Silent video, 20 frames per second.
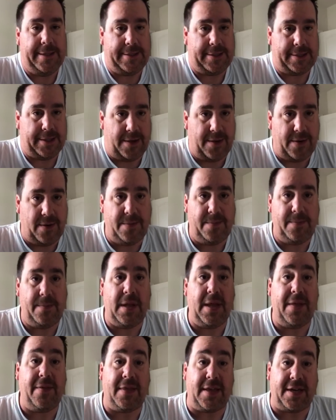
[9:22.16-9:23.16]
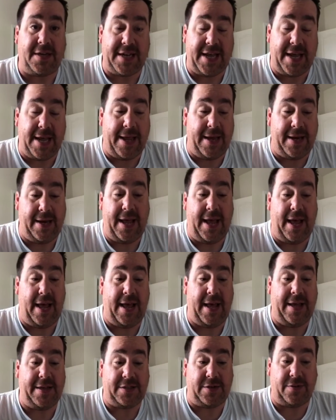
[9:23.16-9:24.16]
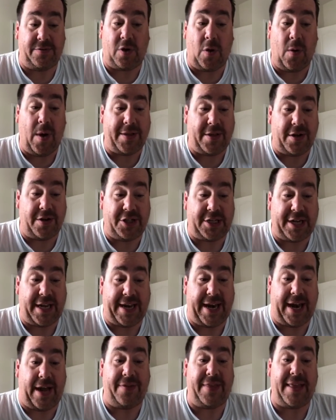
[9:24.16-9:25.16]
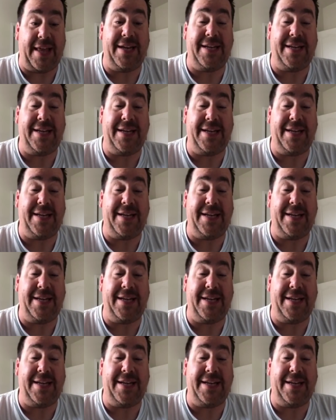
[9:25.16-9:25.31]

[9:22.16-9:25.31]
So the and uh, so go out there and check it out.